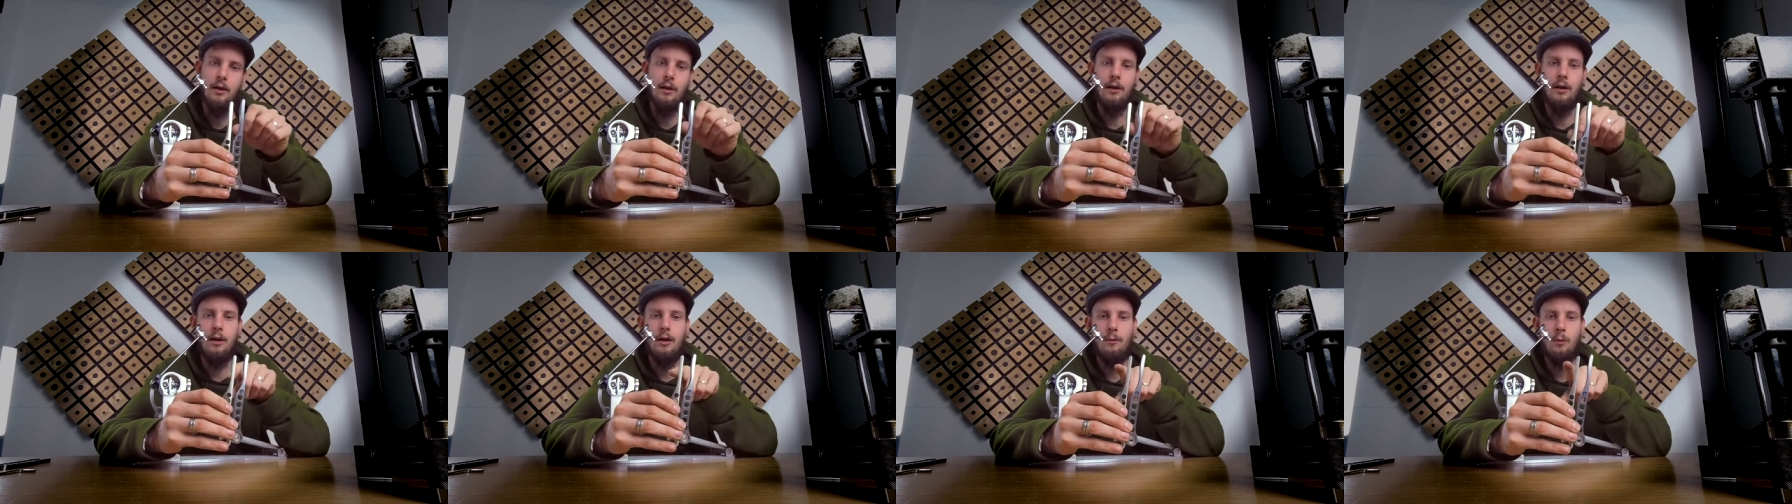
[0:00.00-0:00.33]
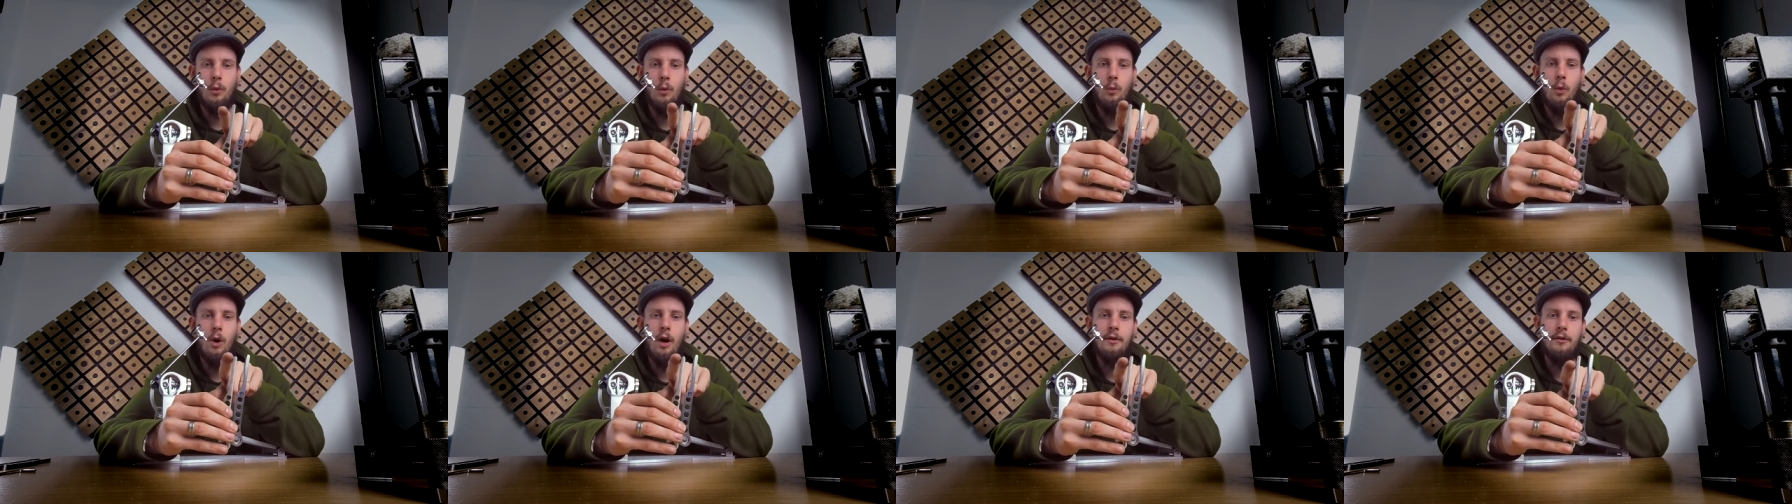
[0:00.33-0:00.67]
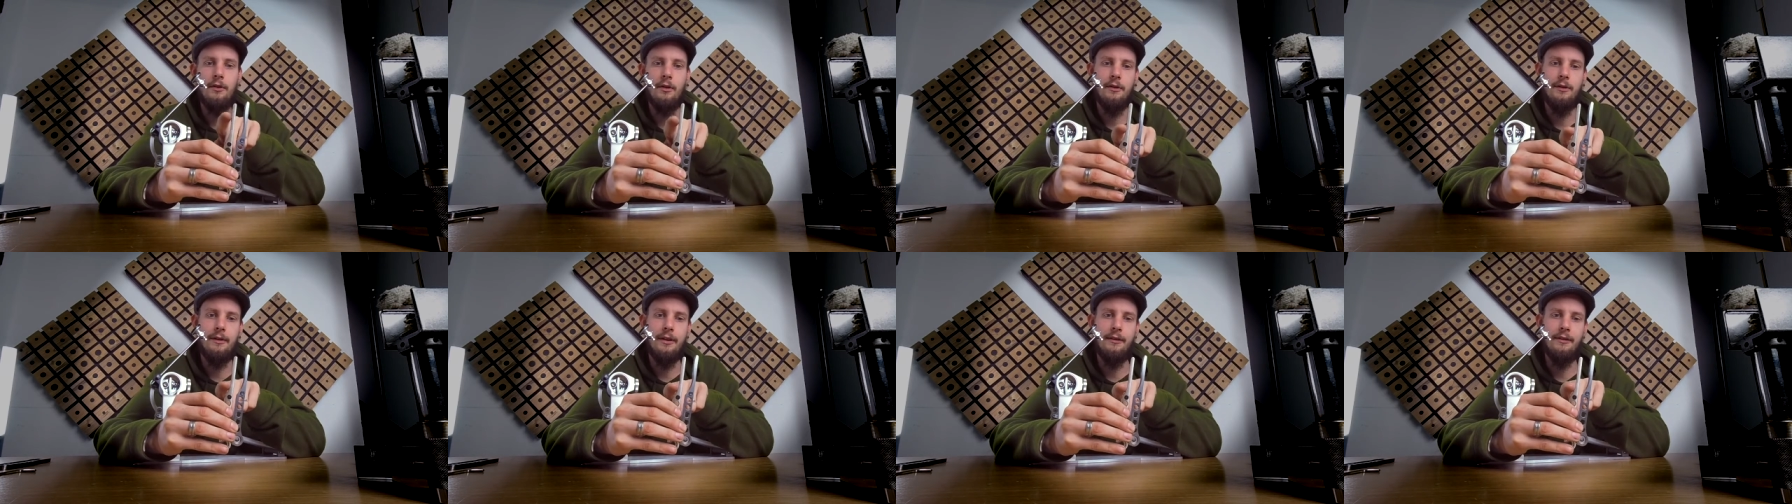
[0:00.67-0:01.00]
run
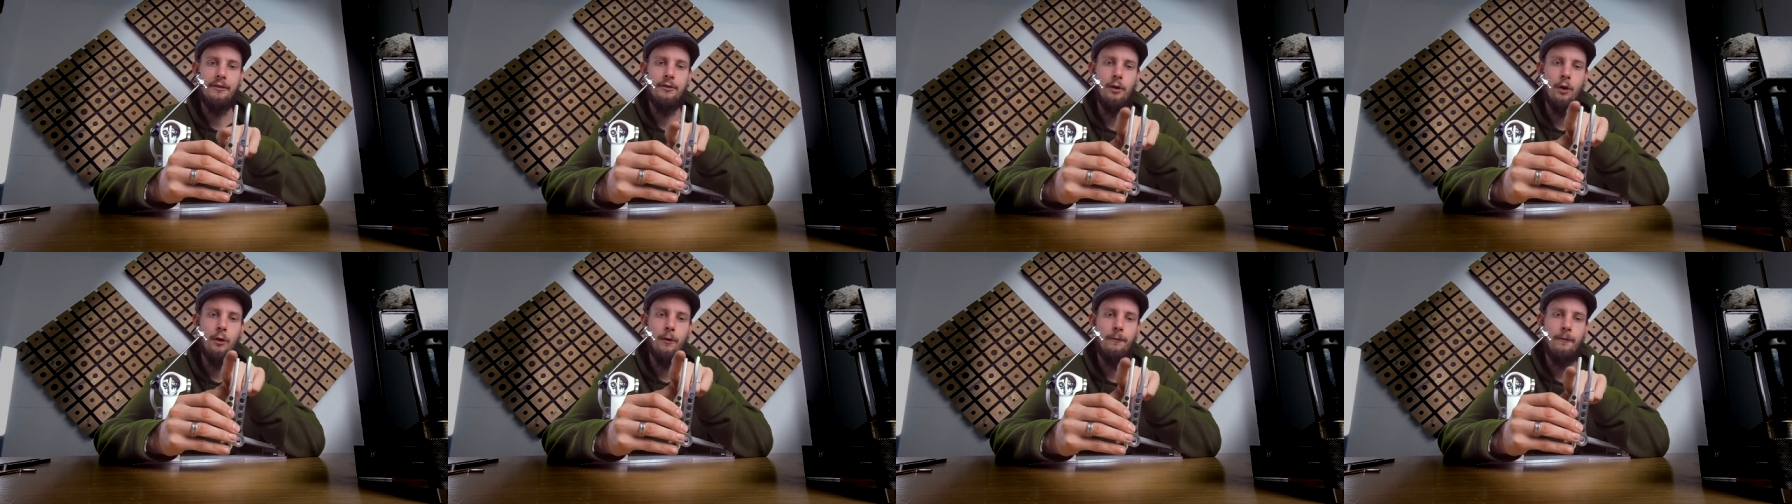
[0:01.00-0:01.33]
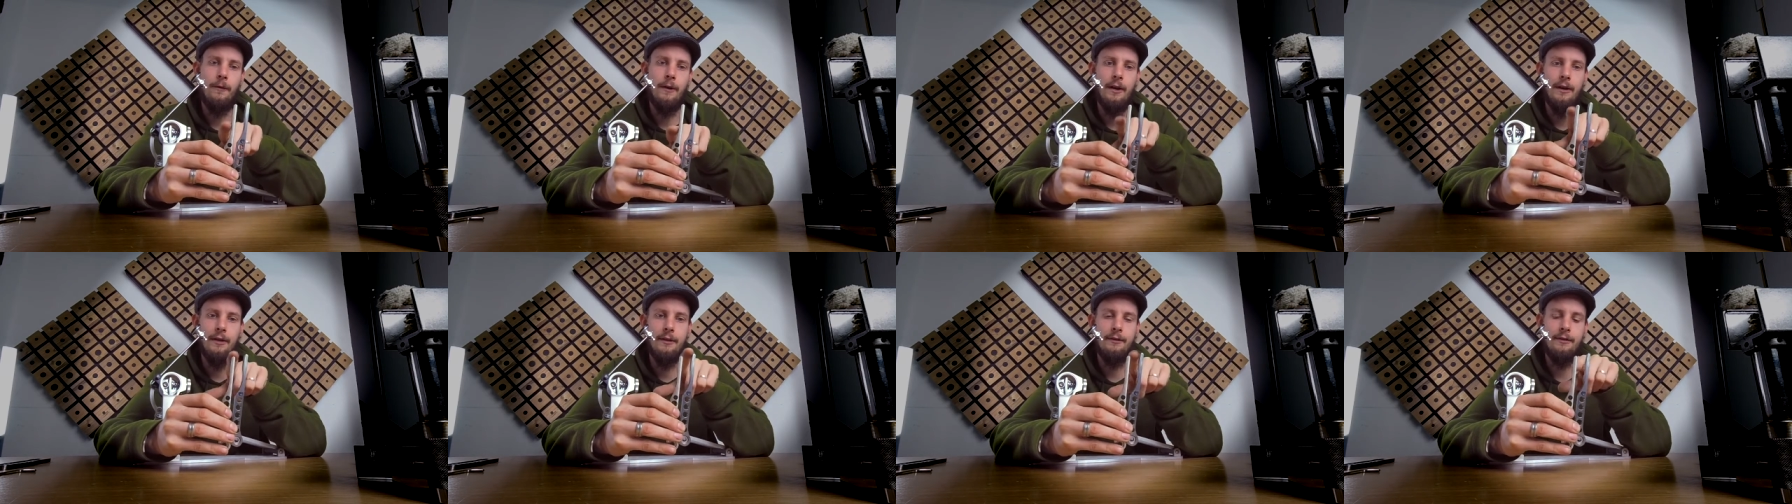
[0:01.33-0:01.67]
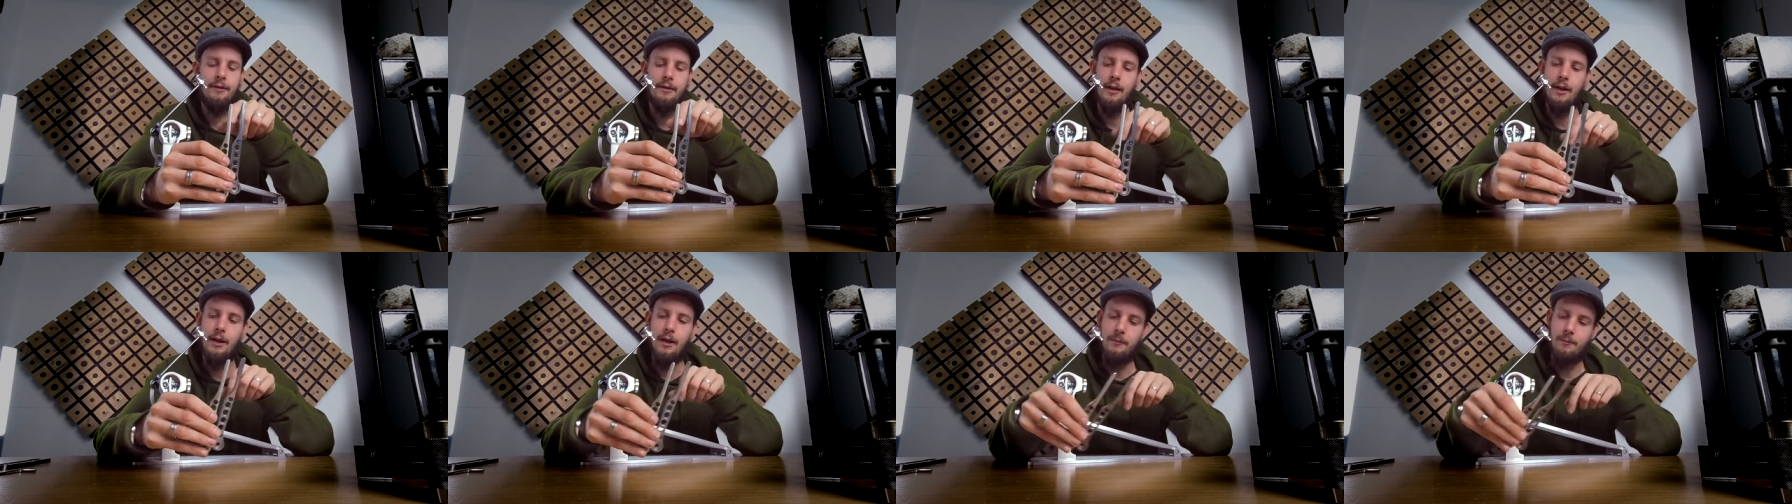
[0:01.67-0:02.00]
on this
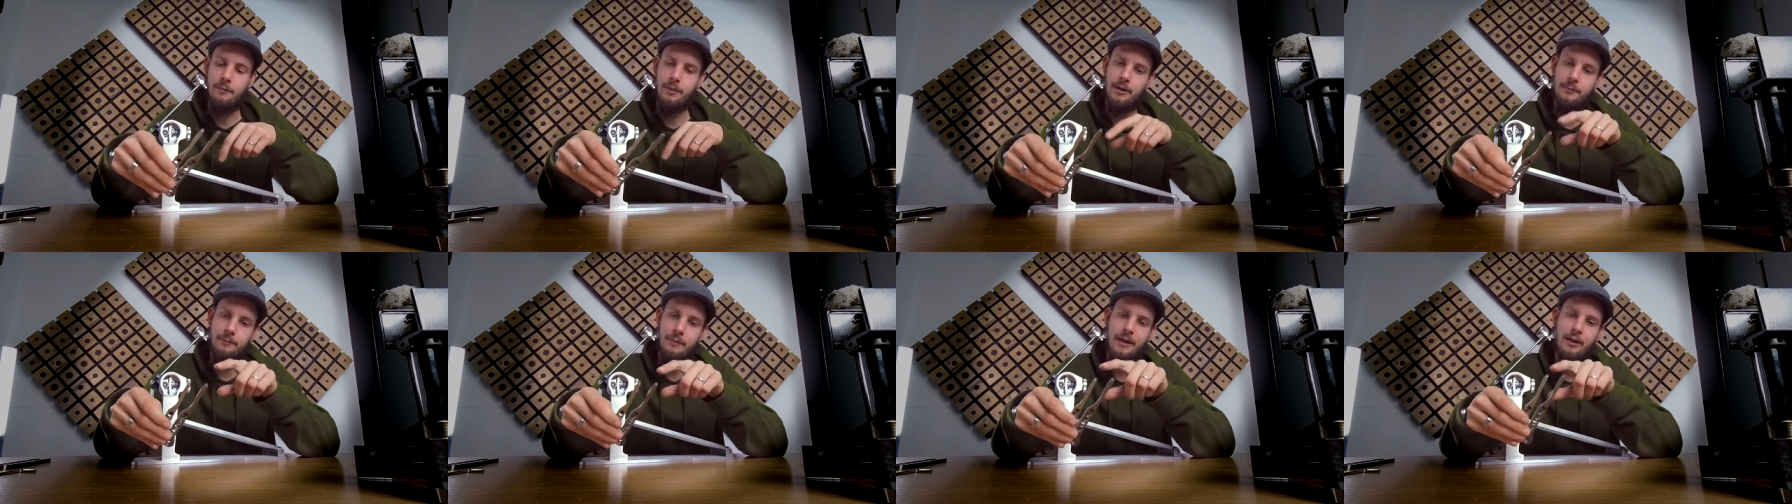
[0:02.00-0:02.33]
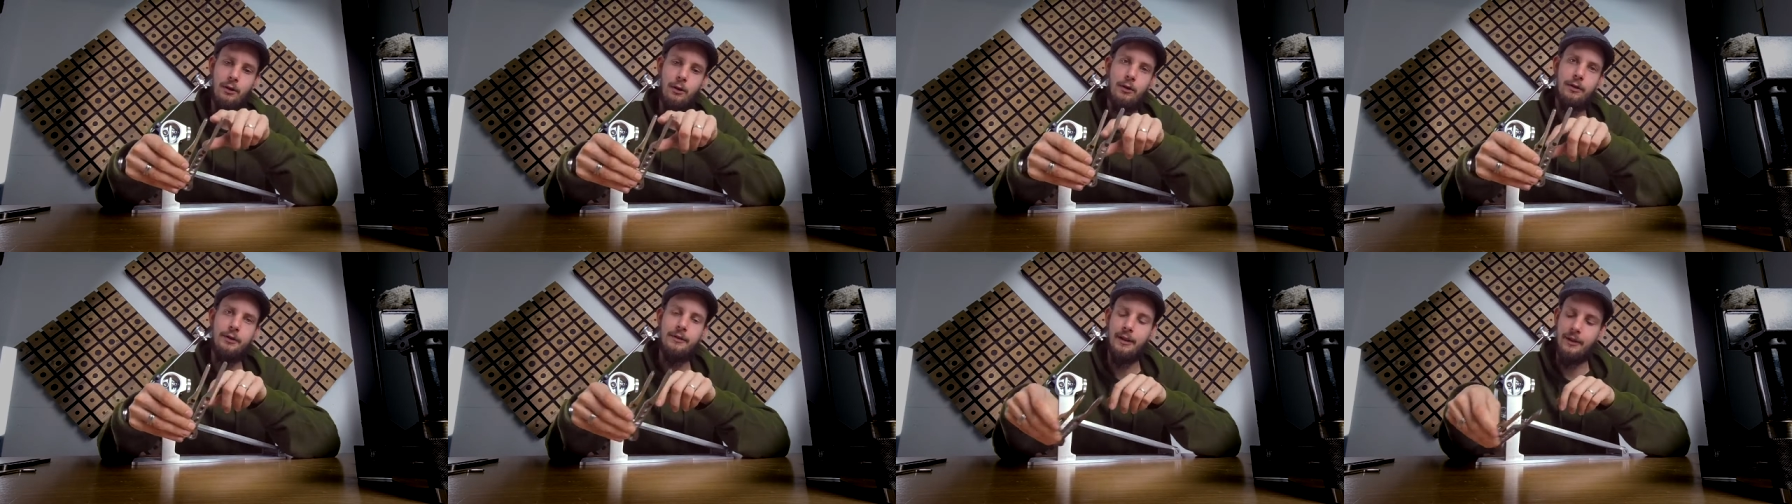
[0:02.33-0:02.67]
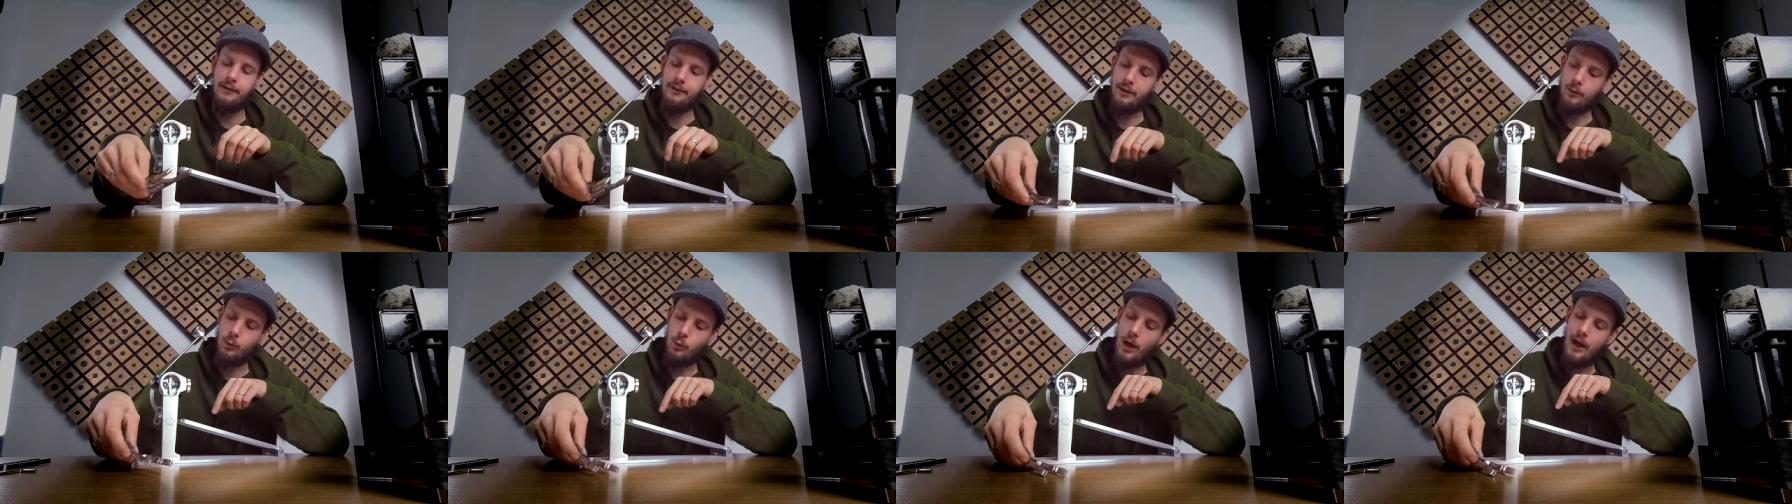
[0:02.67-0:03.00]
surface, but because there
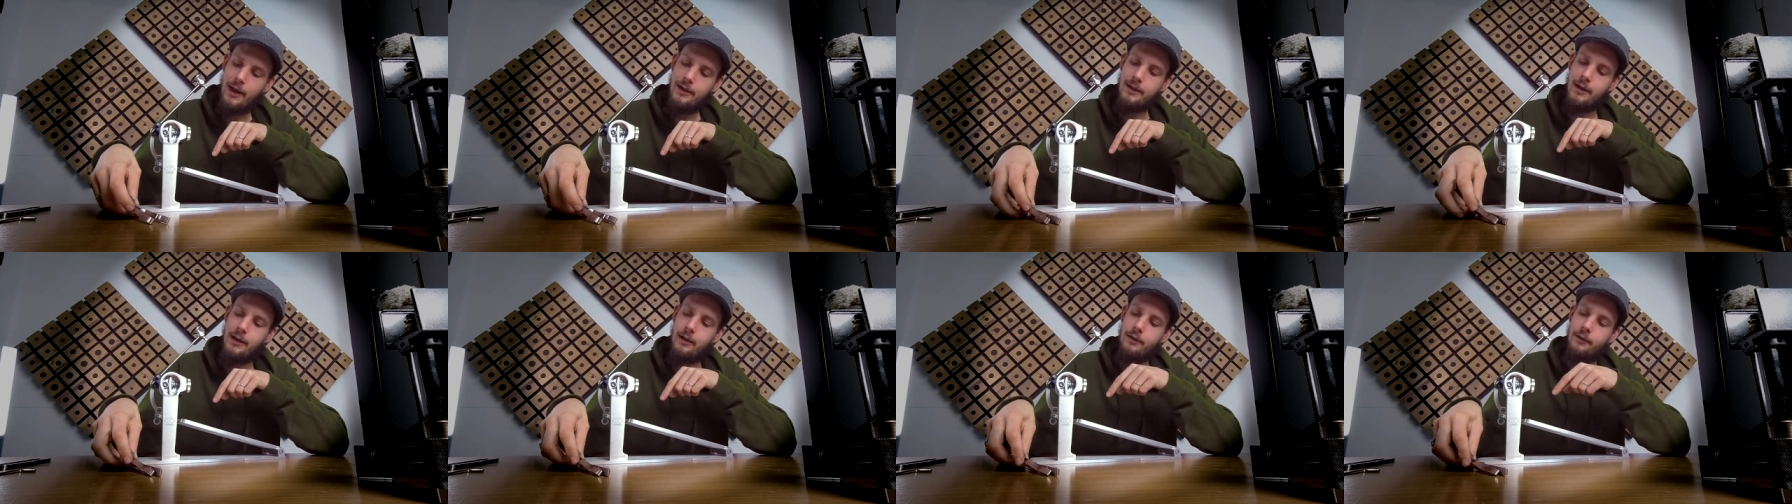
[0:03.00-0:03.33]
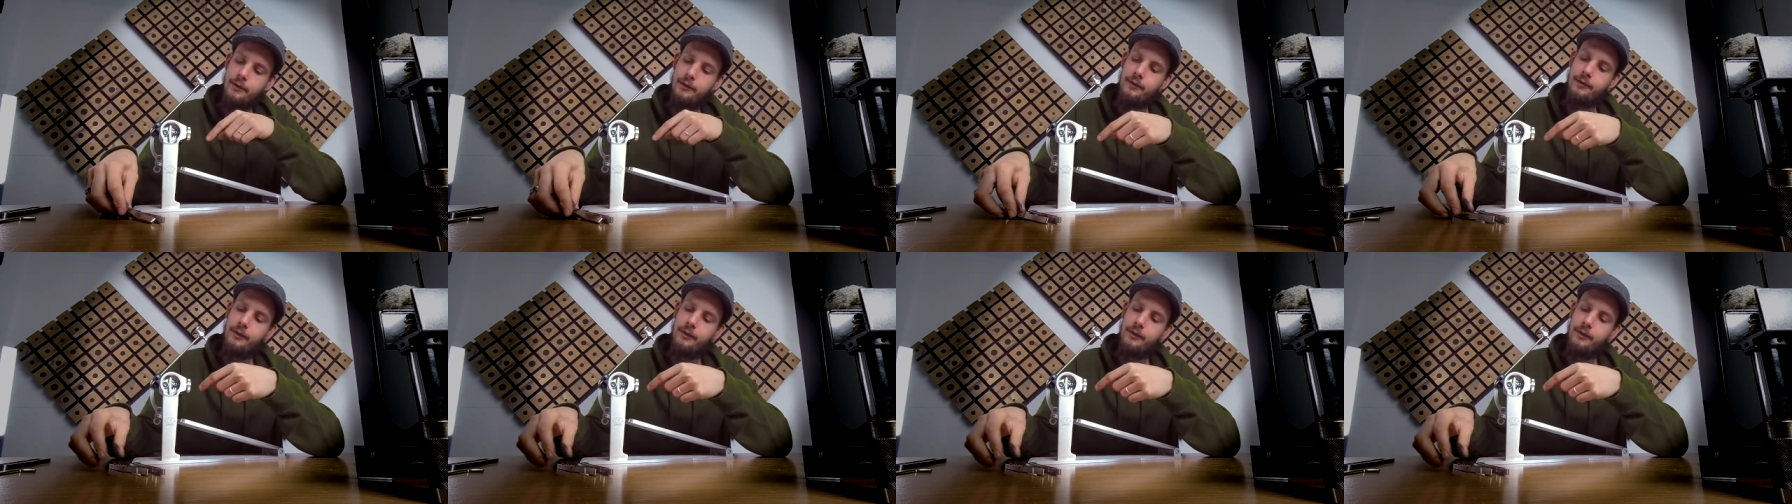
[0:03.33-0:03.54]
is a radius,